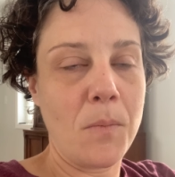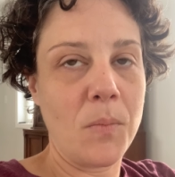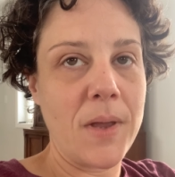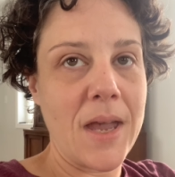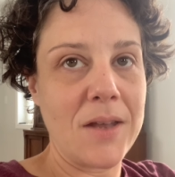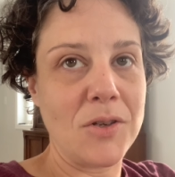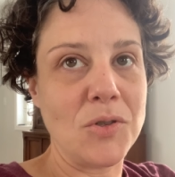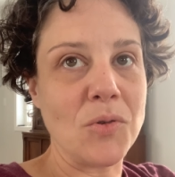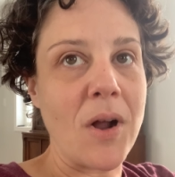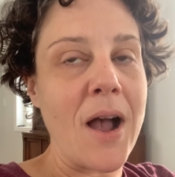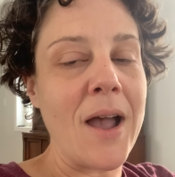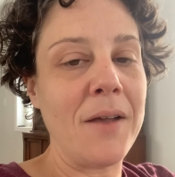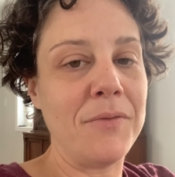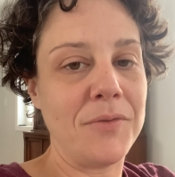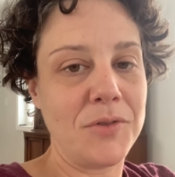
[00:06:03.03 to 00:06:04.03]
we had to
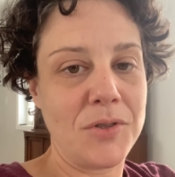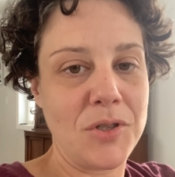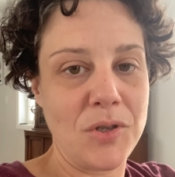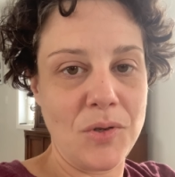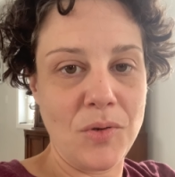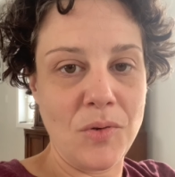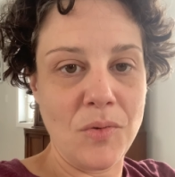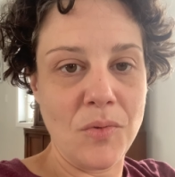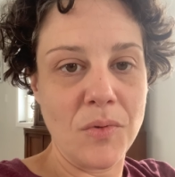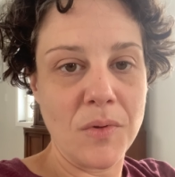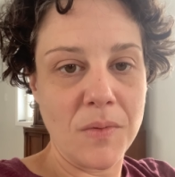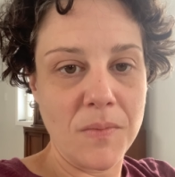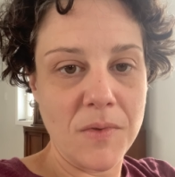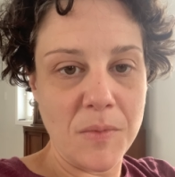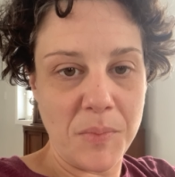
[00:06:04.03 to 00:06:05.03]
drive to
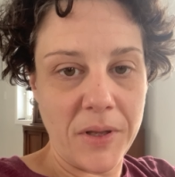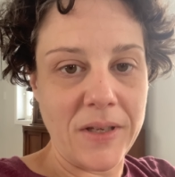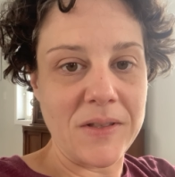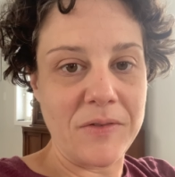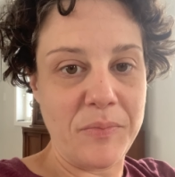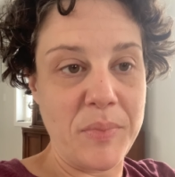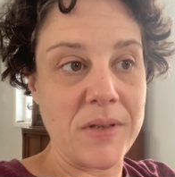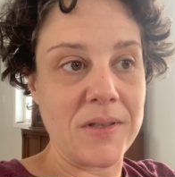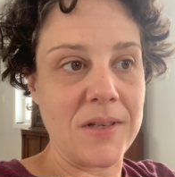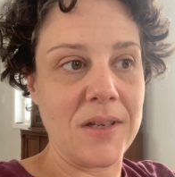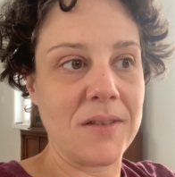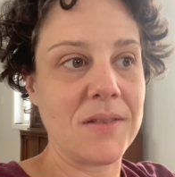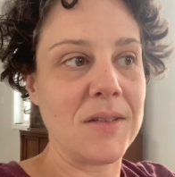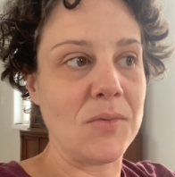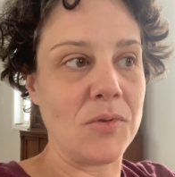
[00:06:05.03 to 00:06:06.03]
the place of
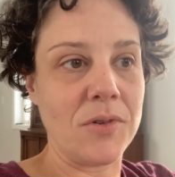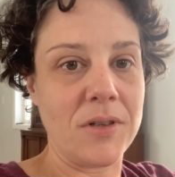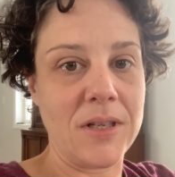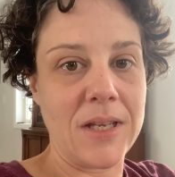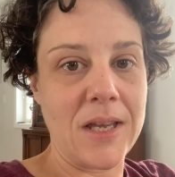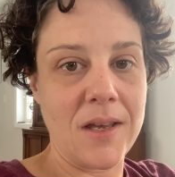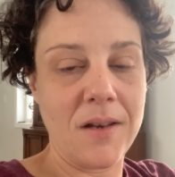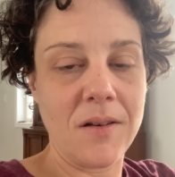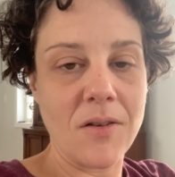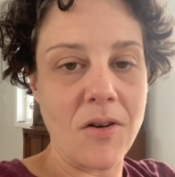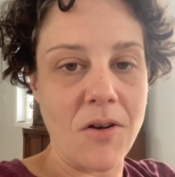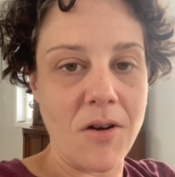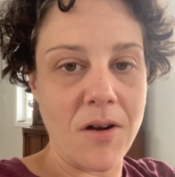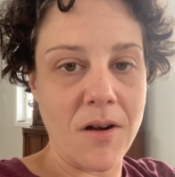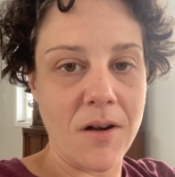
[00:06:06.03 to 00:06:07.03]
business in order to get
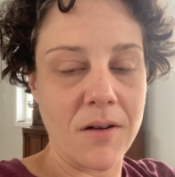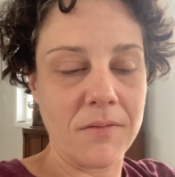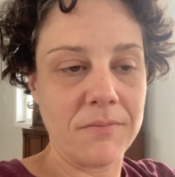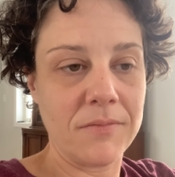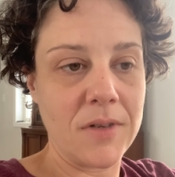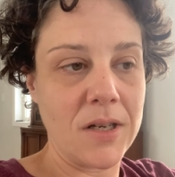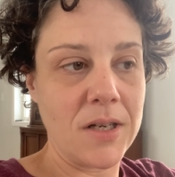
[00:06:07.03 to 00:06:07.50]
our